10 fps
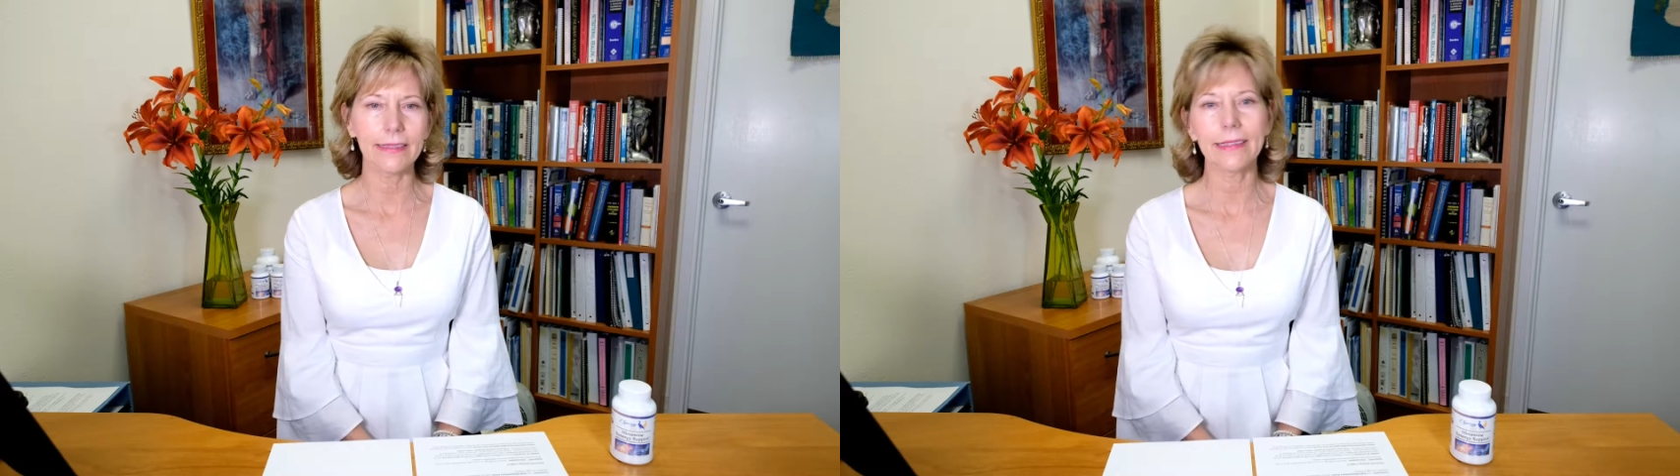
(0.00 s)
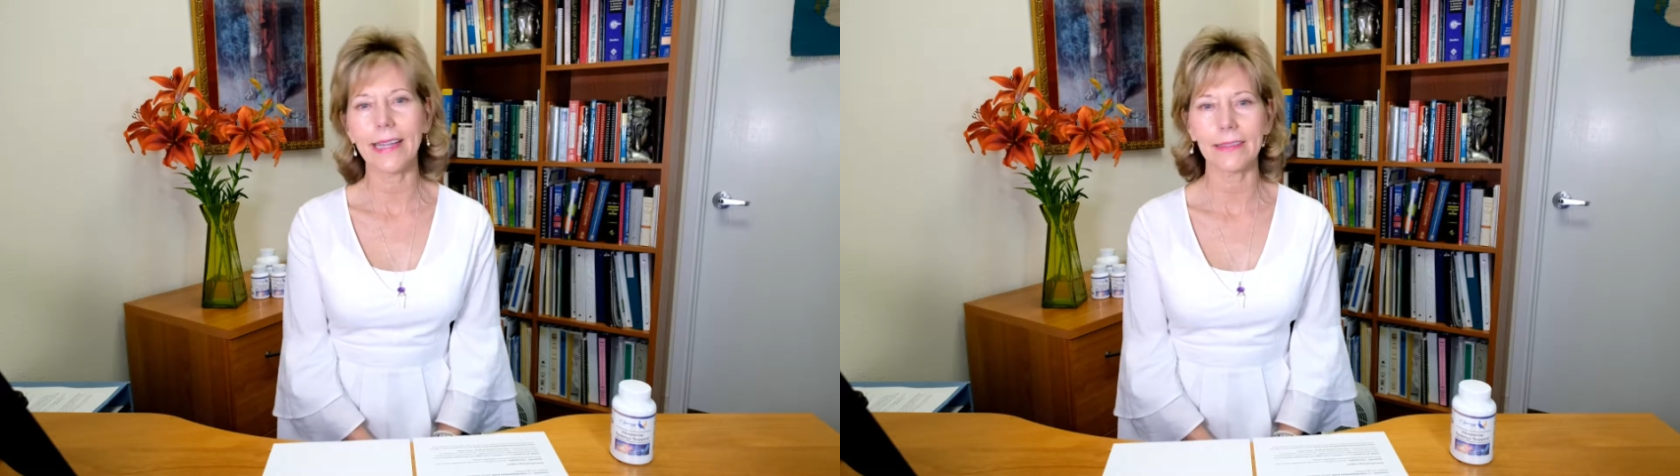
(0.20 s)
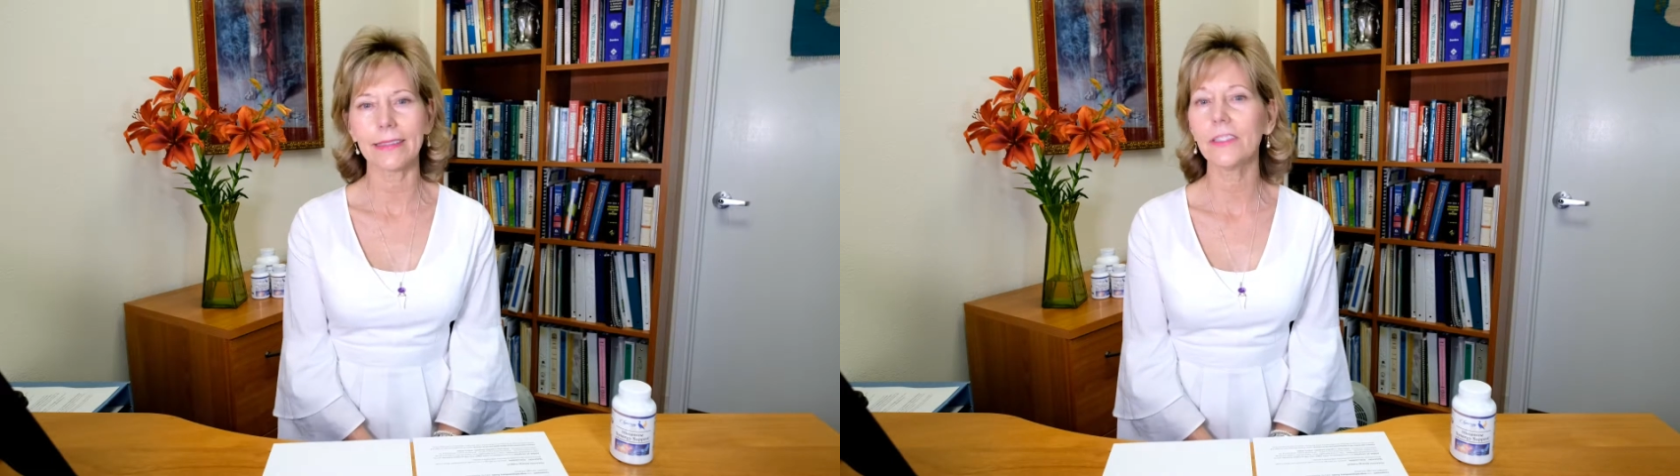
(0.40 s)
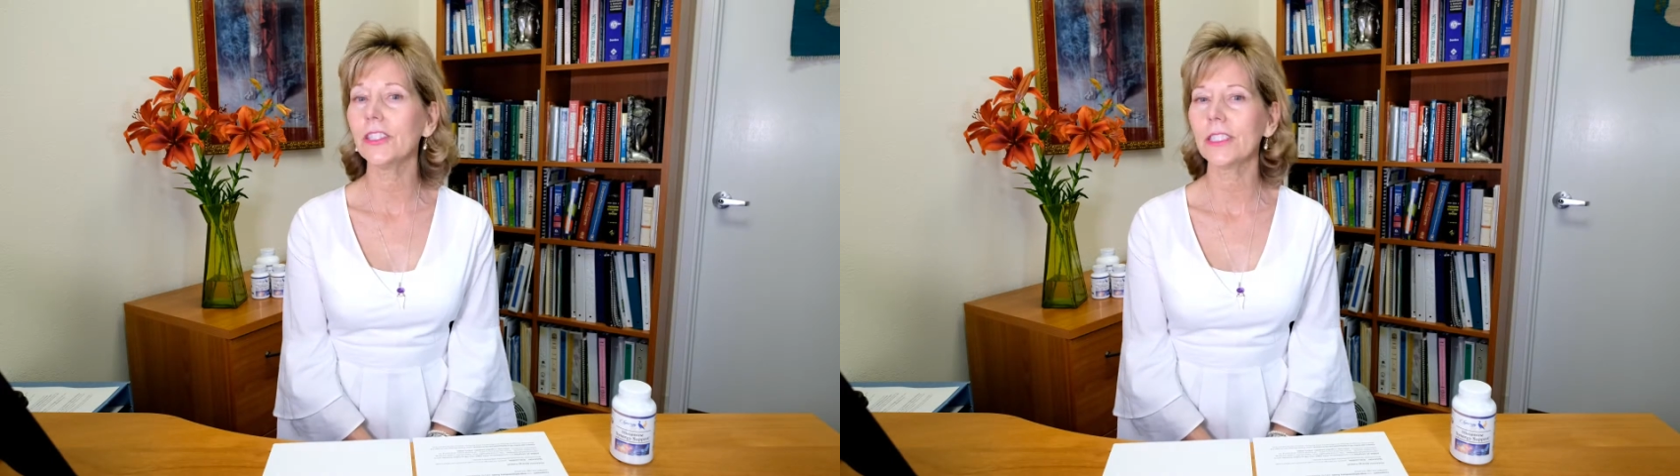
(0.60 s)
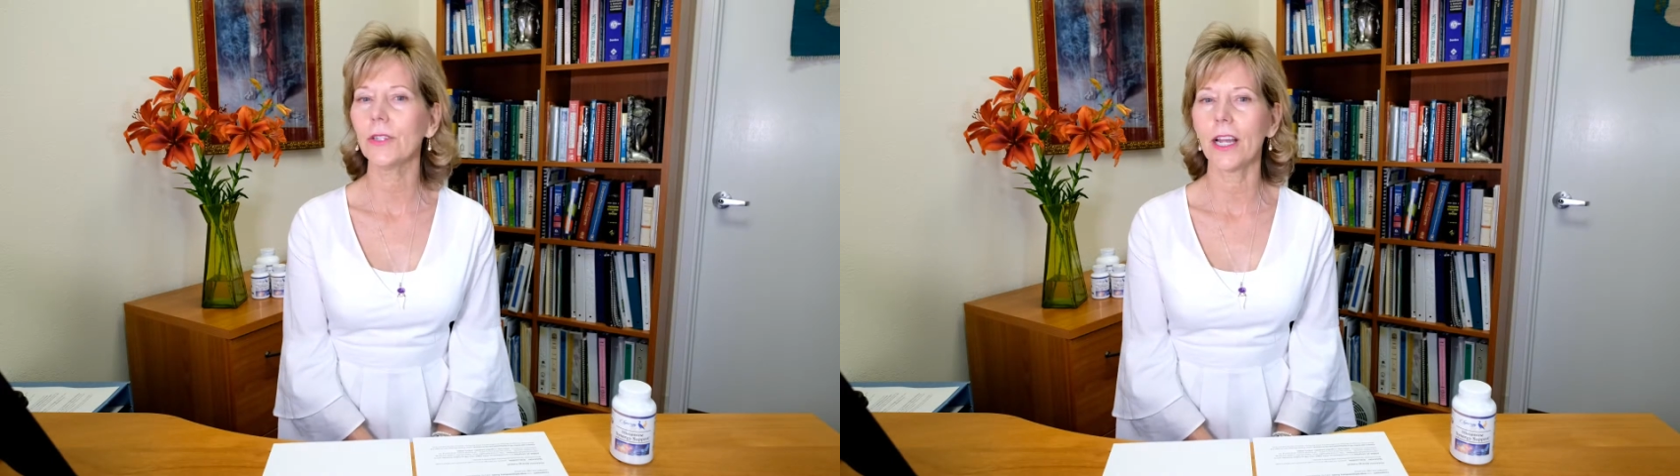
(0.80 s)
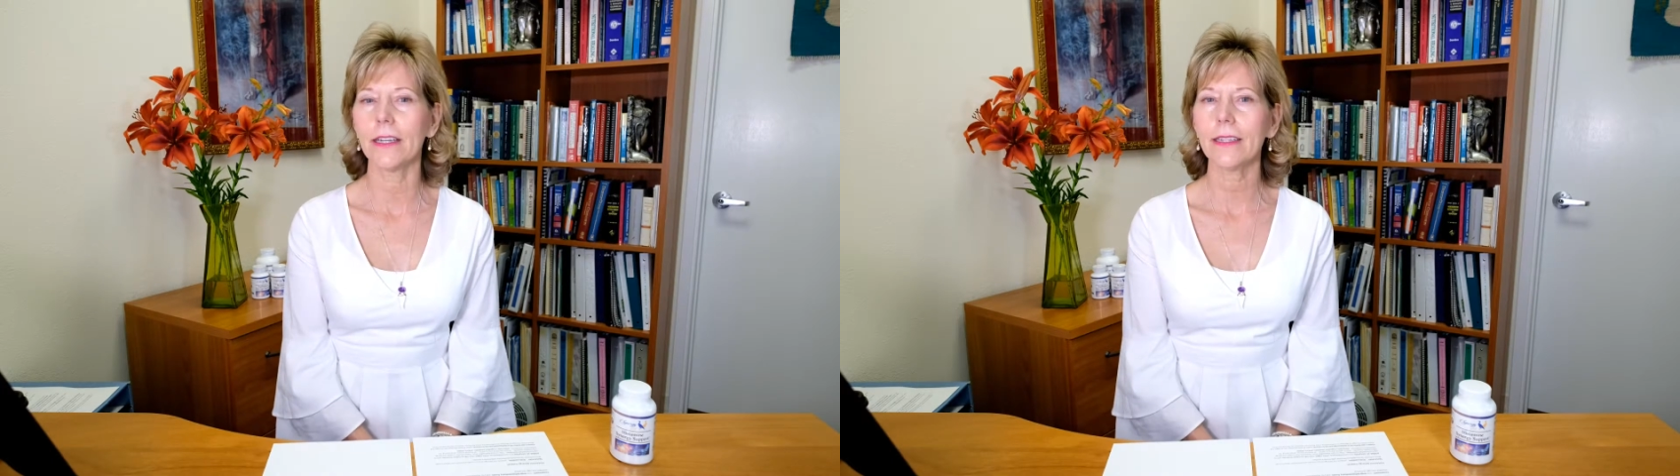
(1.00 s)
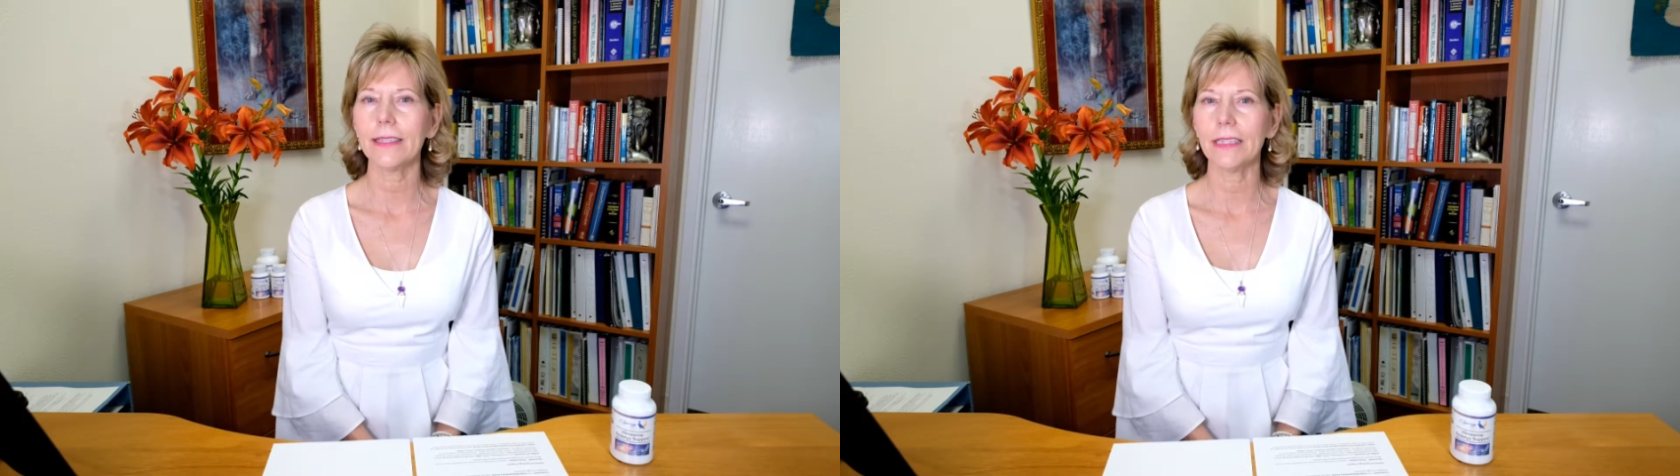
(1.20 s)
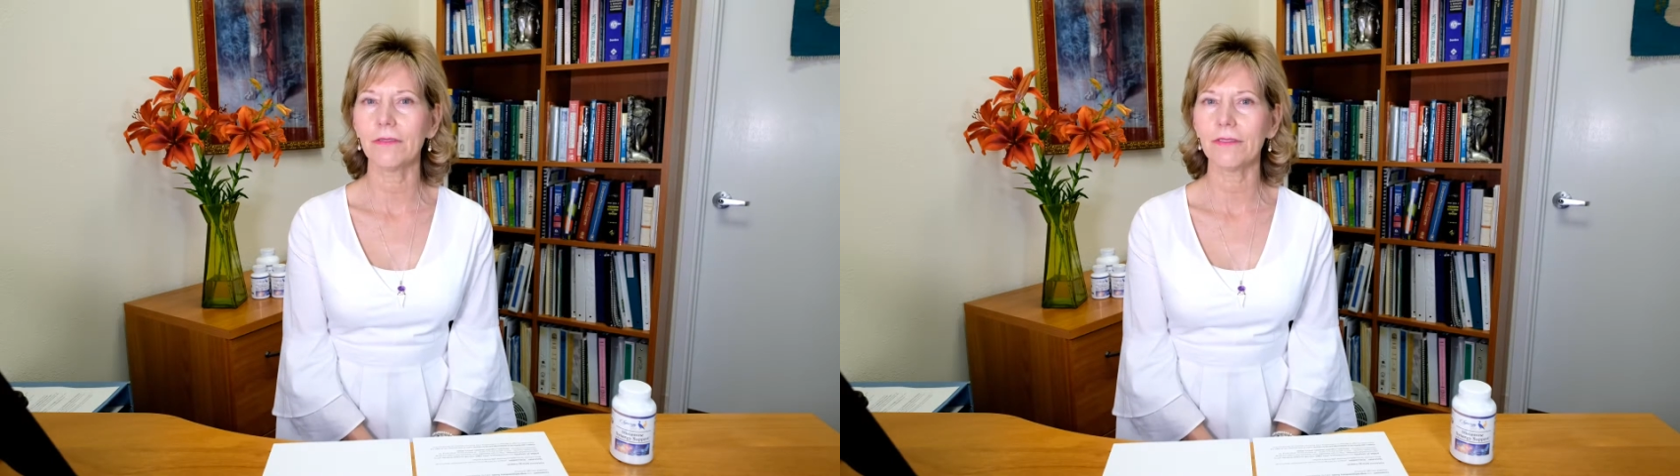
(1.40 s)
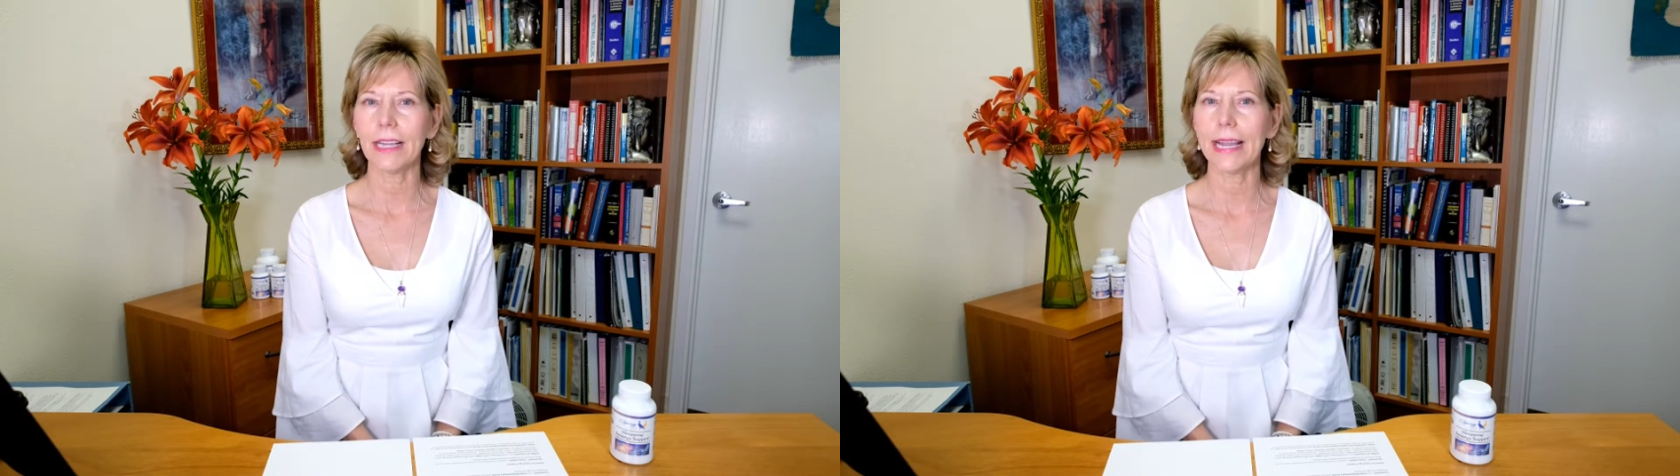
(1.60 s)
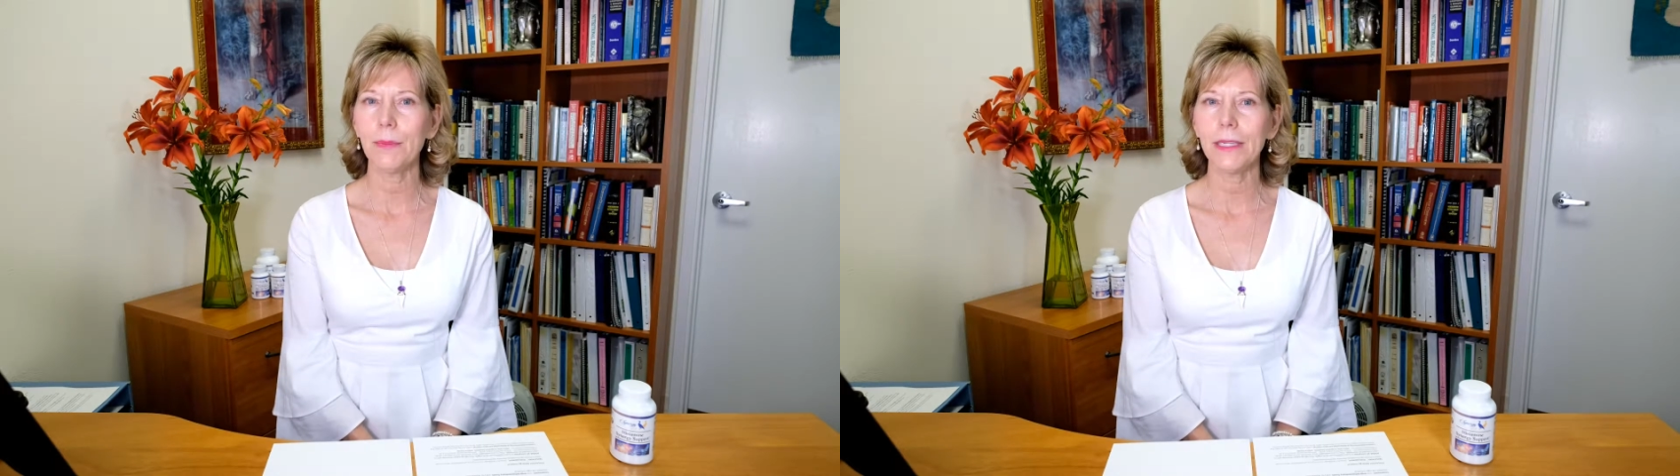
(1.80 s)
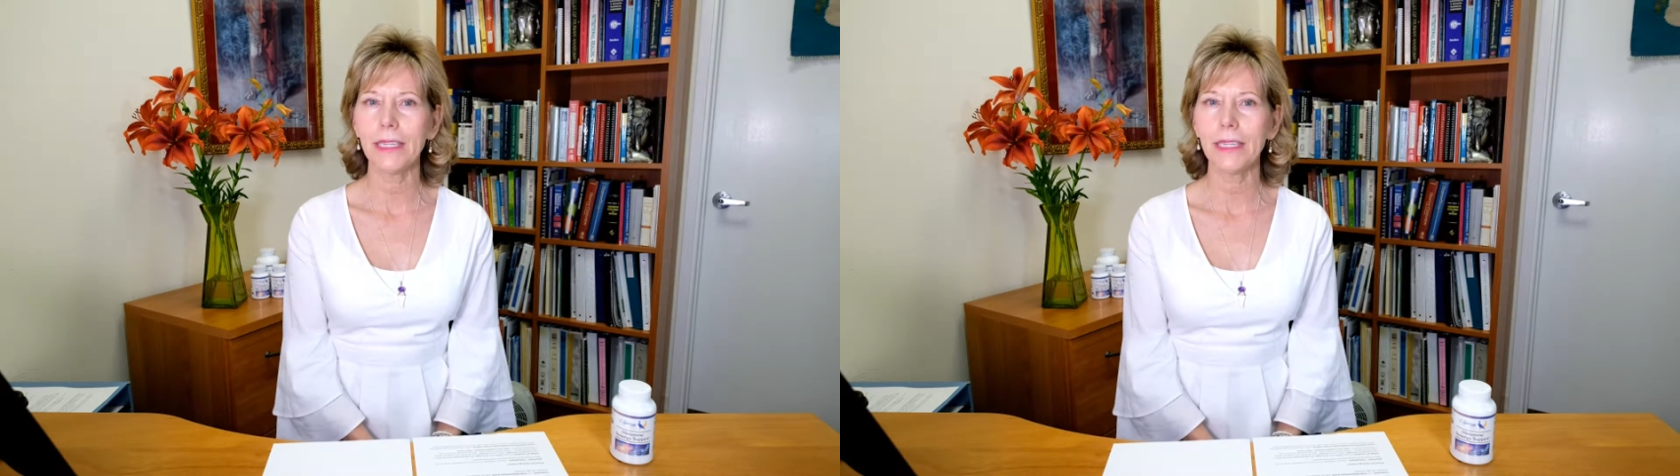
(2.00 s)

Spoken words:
that's sort of chronically inflamed,